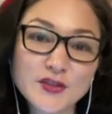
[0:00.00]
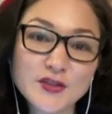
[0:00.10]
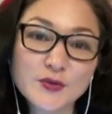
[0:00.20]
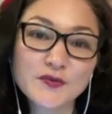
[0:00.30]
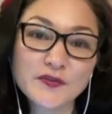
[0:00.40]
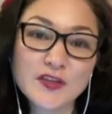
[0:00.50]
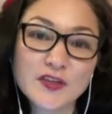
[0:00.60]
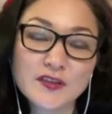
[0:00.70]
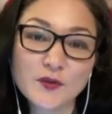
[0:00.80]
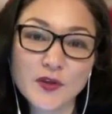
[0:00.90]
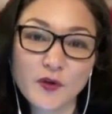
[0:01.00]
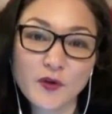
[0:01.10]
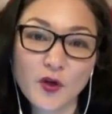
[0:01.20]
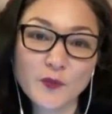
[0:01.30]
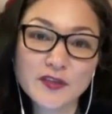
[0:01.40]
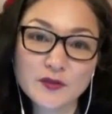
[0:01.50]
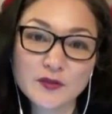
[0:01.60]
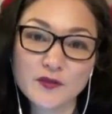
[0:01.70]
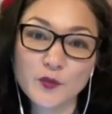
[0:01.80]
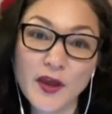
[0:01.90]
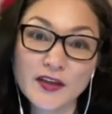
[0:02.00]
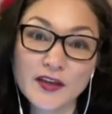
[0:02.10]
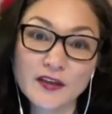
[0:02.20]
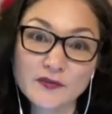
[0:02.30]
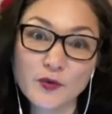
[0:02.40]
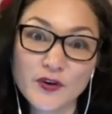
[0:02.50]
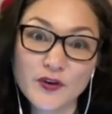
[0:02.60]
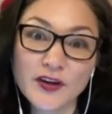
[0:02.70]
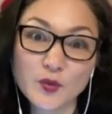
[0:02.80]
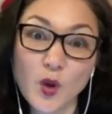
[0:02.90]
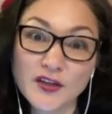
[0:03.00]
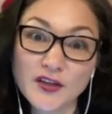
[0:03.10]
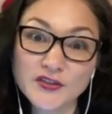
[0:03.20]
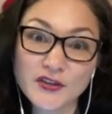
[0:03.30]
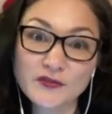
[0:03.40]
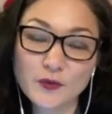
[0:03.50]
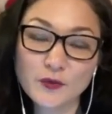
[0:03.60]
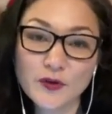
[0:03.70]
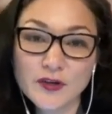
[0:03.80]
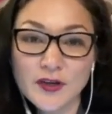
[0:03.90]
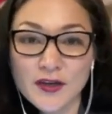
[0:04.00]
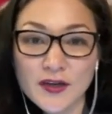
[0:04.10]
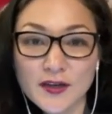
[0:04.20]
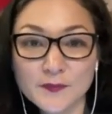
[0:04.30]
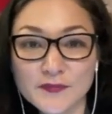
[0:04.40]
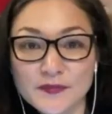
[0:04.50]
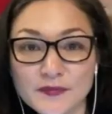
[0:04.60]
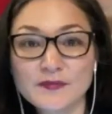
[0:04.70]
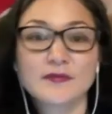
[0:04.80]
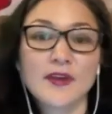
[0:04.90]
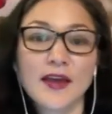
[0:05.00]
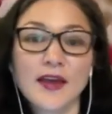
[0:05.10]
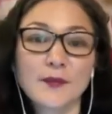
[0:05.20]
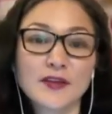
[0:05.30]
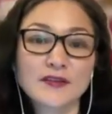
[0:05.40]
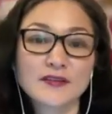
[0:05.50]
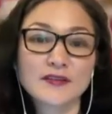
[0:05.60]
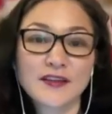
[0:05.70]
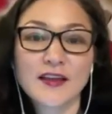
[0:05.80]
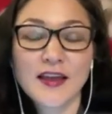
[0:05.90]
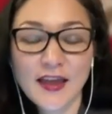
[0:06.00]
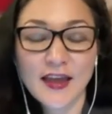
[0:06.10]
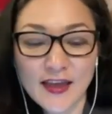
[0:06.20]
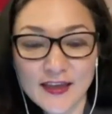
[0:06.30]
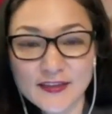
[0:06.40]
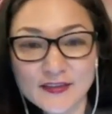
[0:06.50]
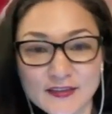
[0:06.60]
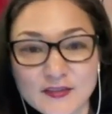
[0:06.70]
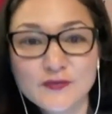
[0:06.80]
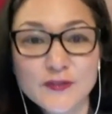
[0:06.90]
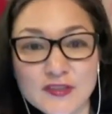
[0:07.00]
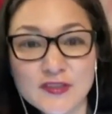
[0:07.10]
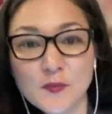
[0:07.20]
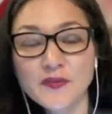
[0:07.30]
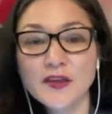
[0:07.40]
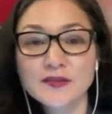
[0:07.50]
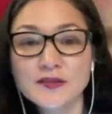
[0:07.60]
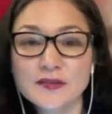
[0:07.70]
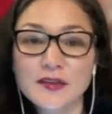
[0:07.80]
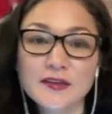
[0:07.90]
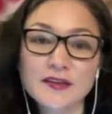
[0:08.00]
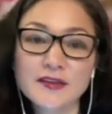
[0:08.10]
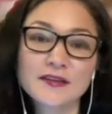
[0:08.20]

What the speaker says: June 15th that we've all been sort of waiting for and watching for happened. And for some of us, it's like